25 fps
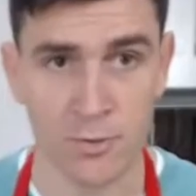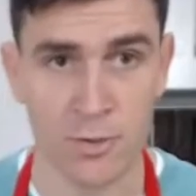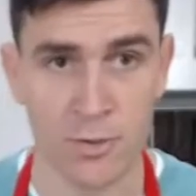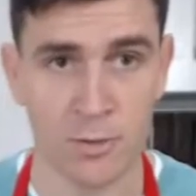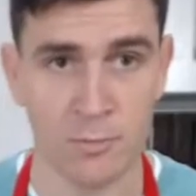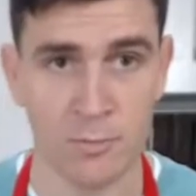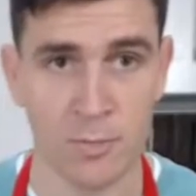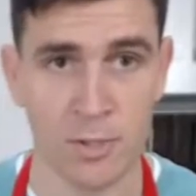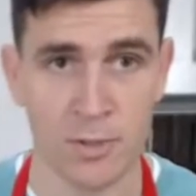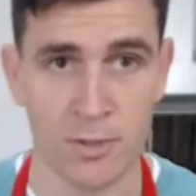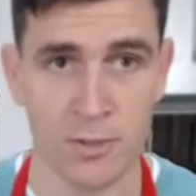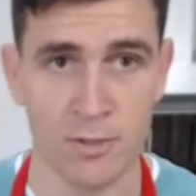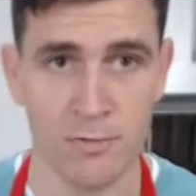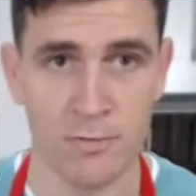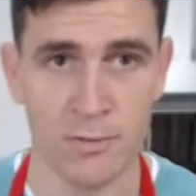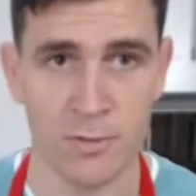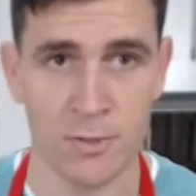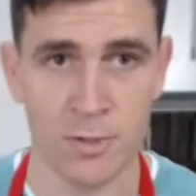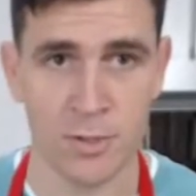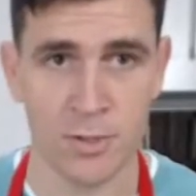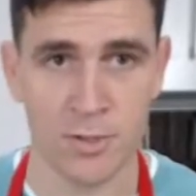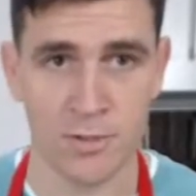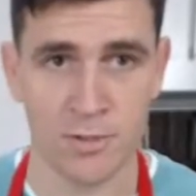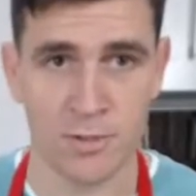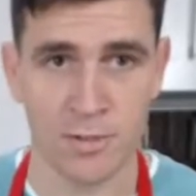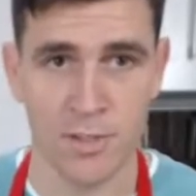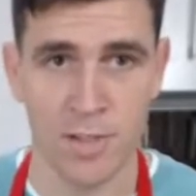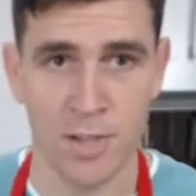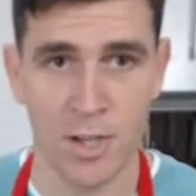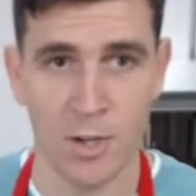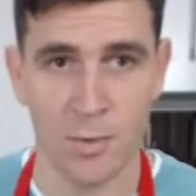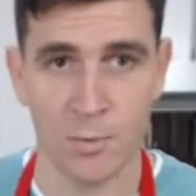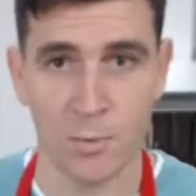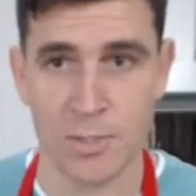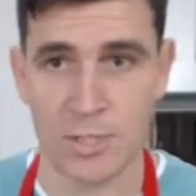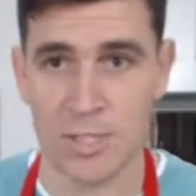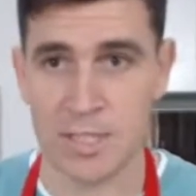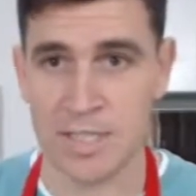Real Meal Revolution,
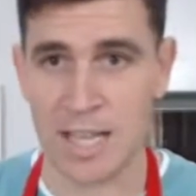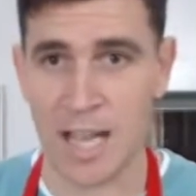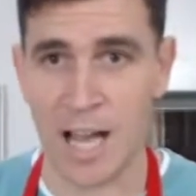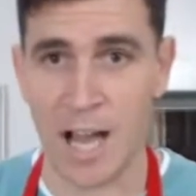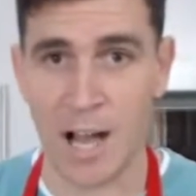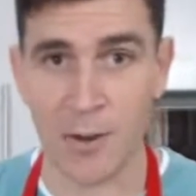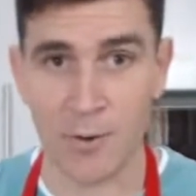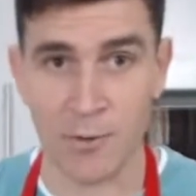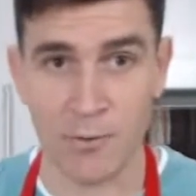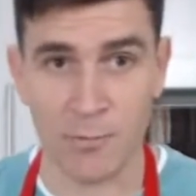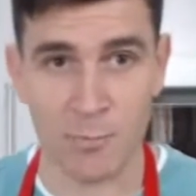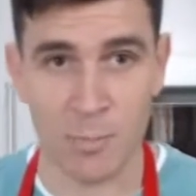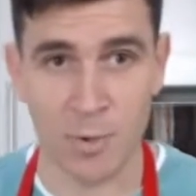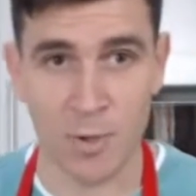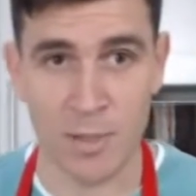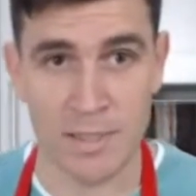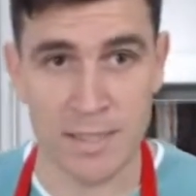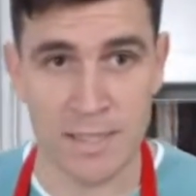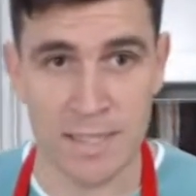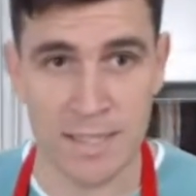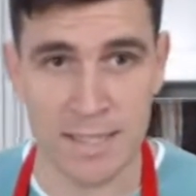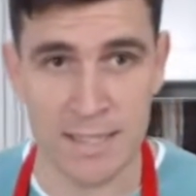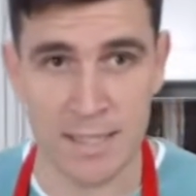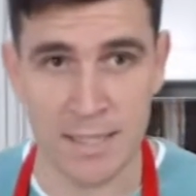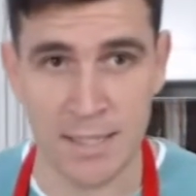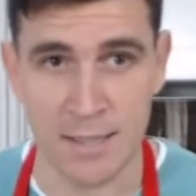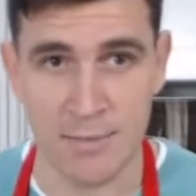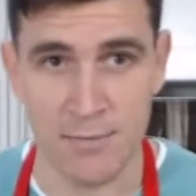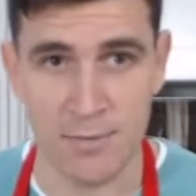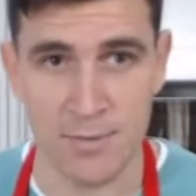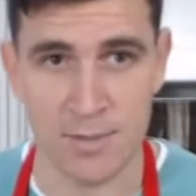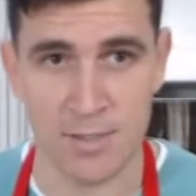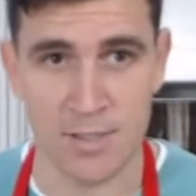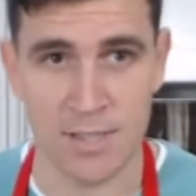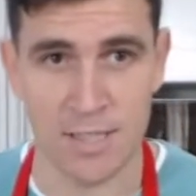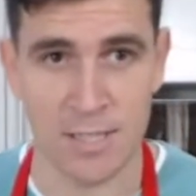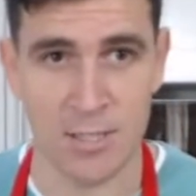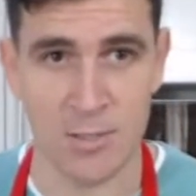which is out of print in South
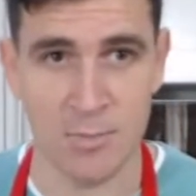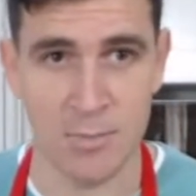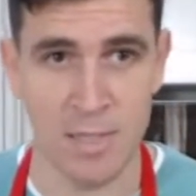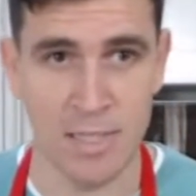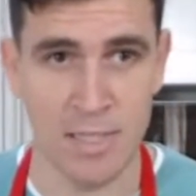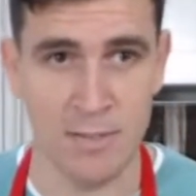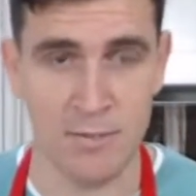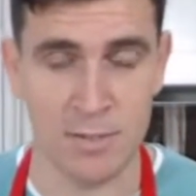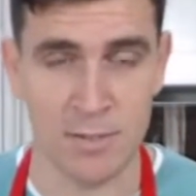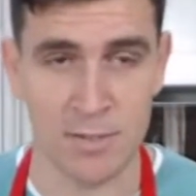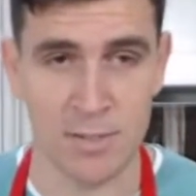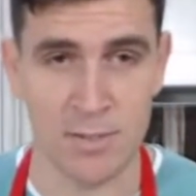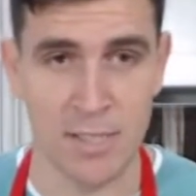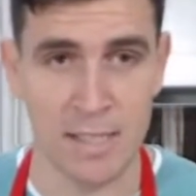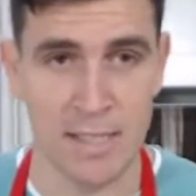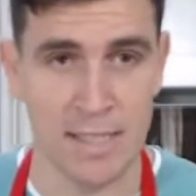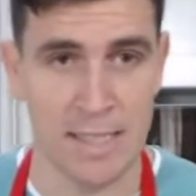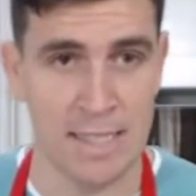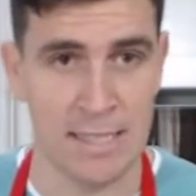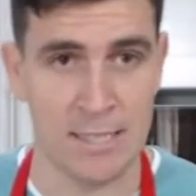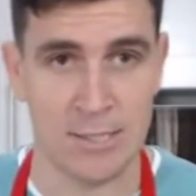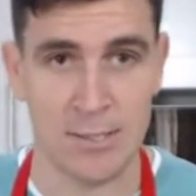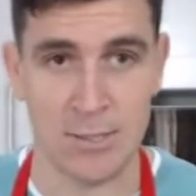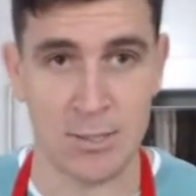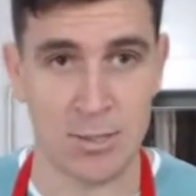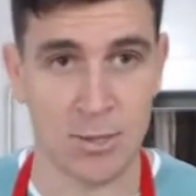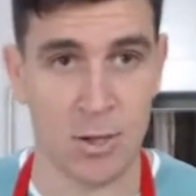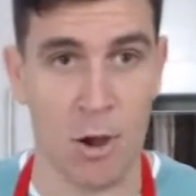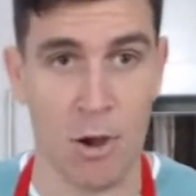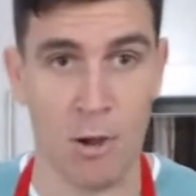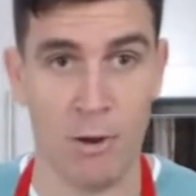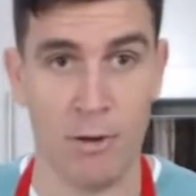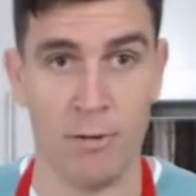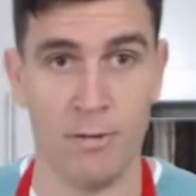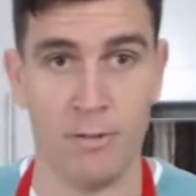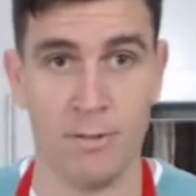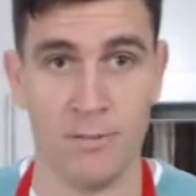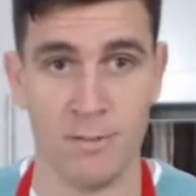Africa. Can you believe it? It's just
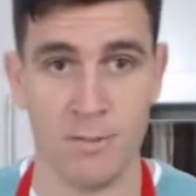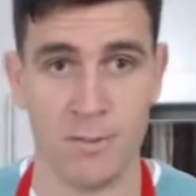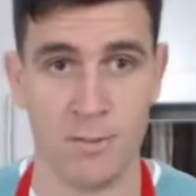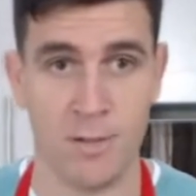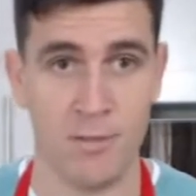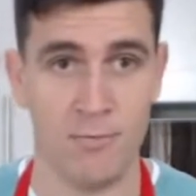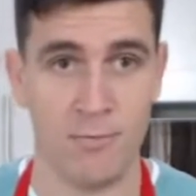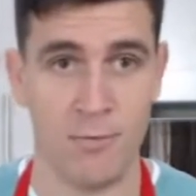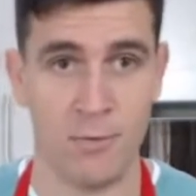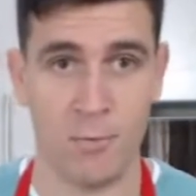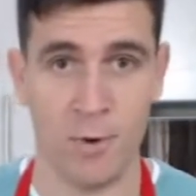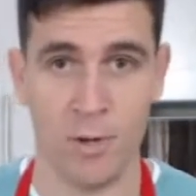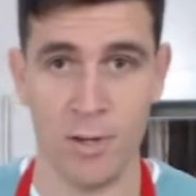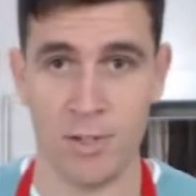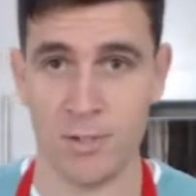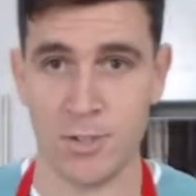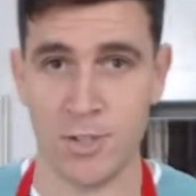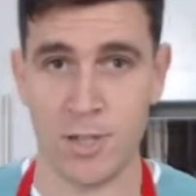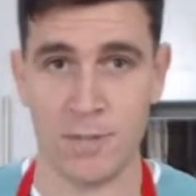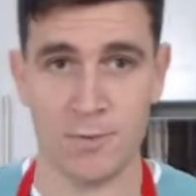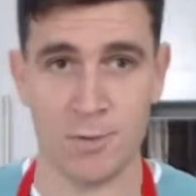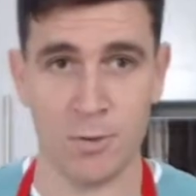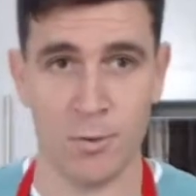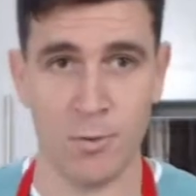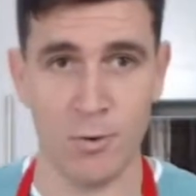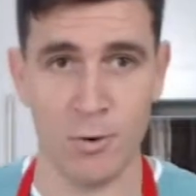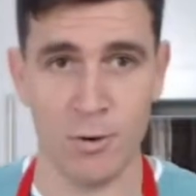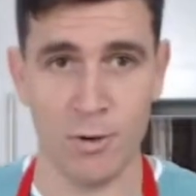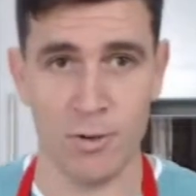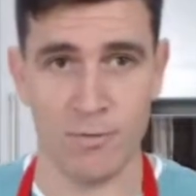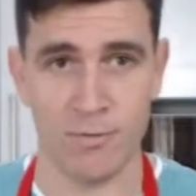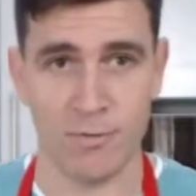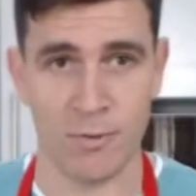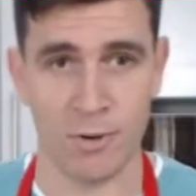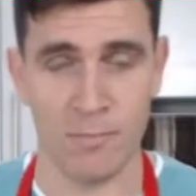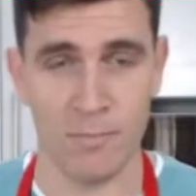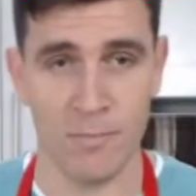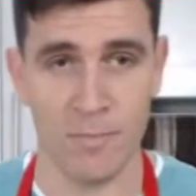gone. So if you want it, you have to order
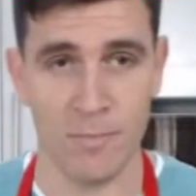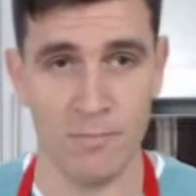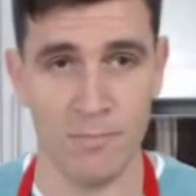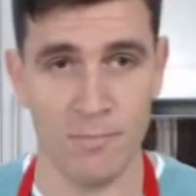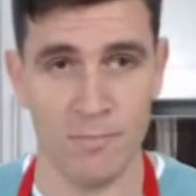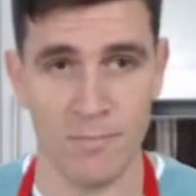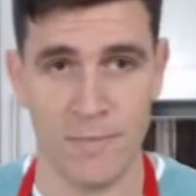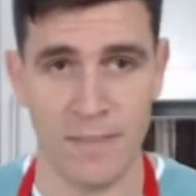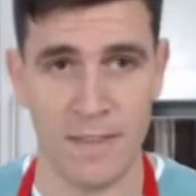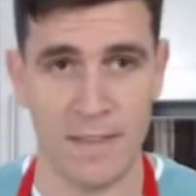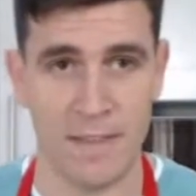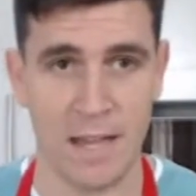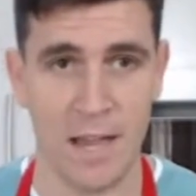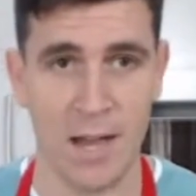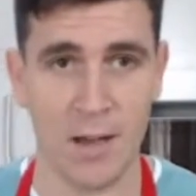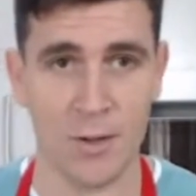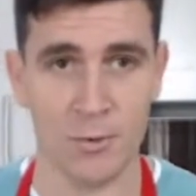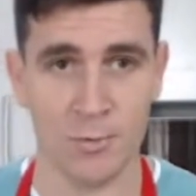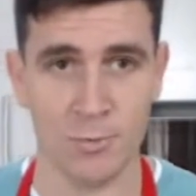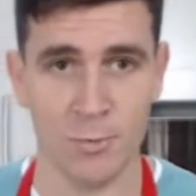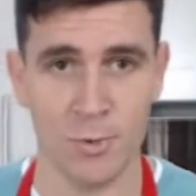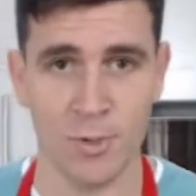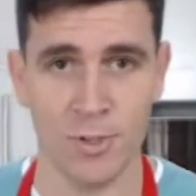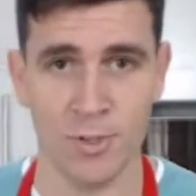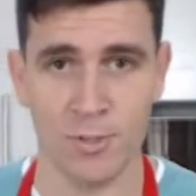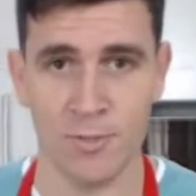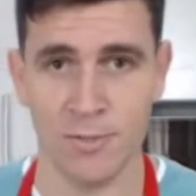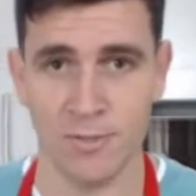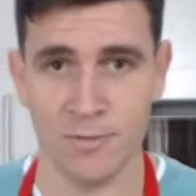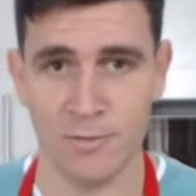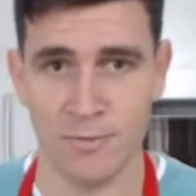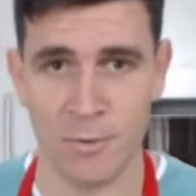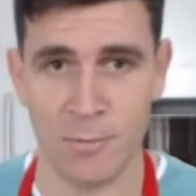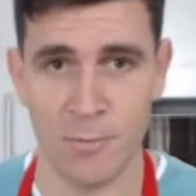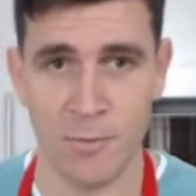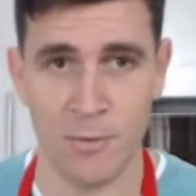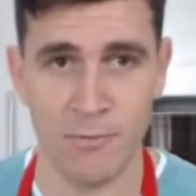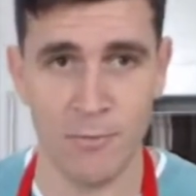it from the outer world,
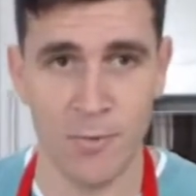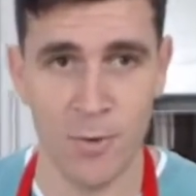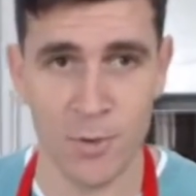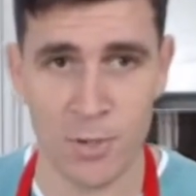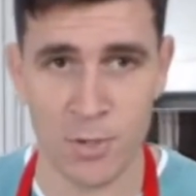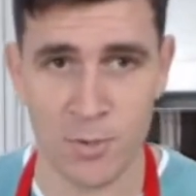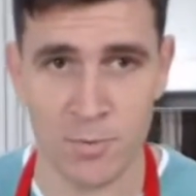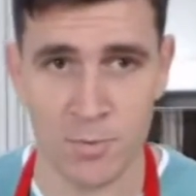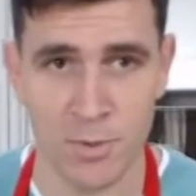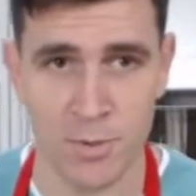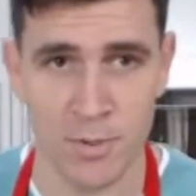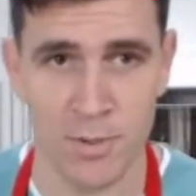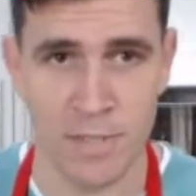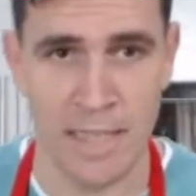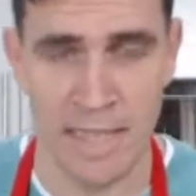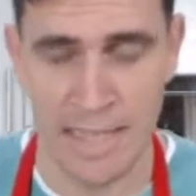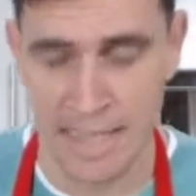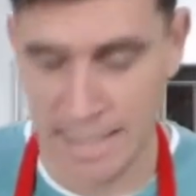from the first world,